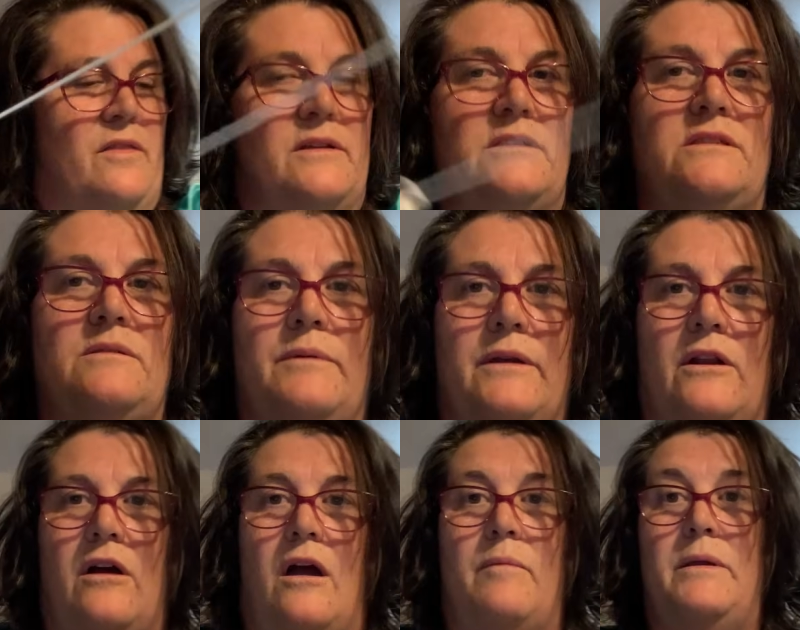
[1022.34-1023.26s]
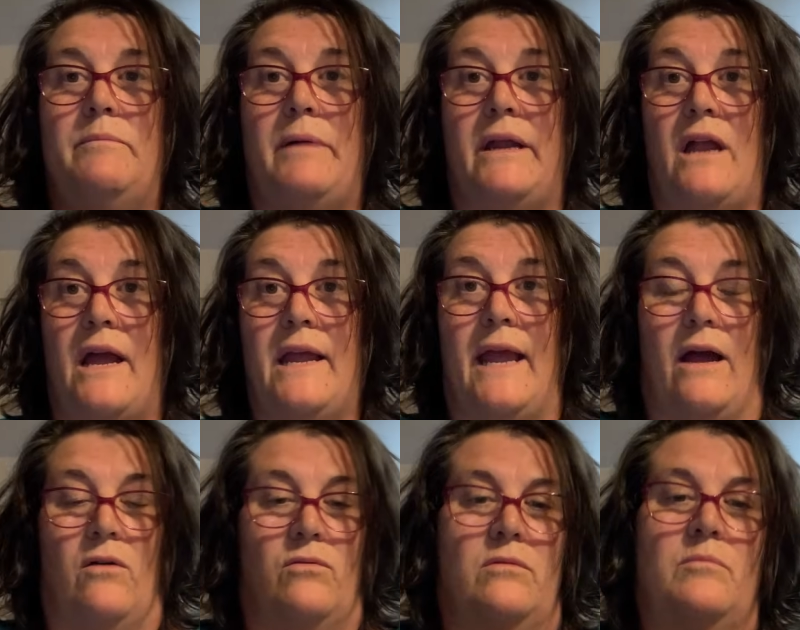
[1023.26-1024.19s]
this is, I'm in my
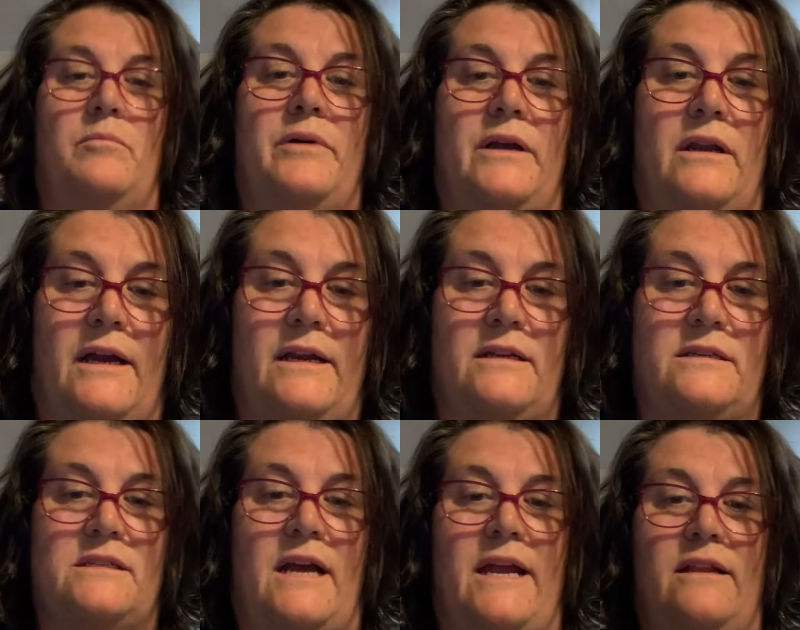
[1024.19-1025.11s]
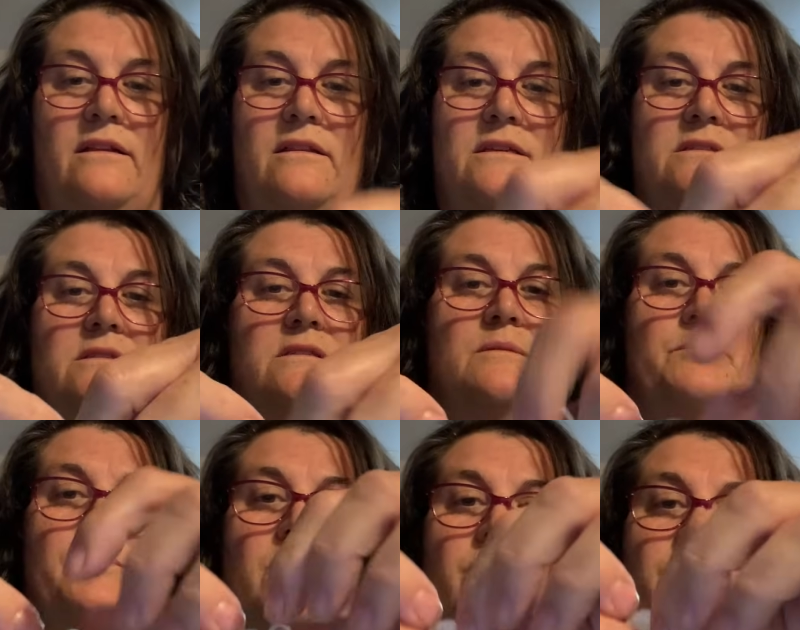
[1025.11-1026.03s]
nightgown, but I decided this is a
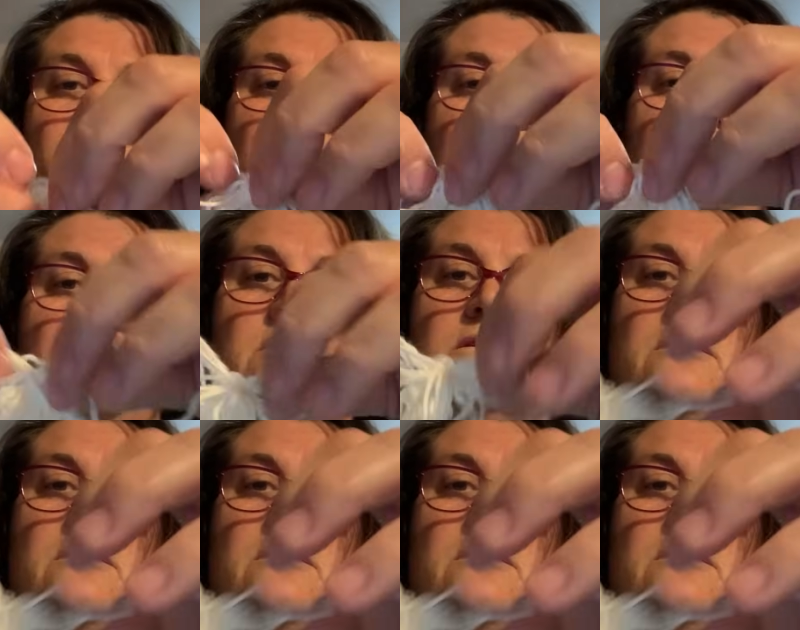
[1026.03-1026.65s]
perfect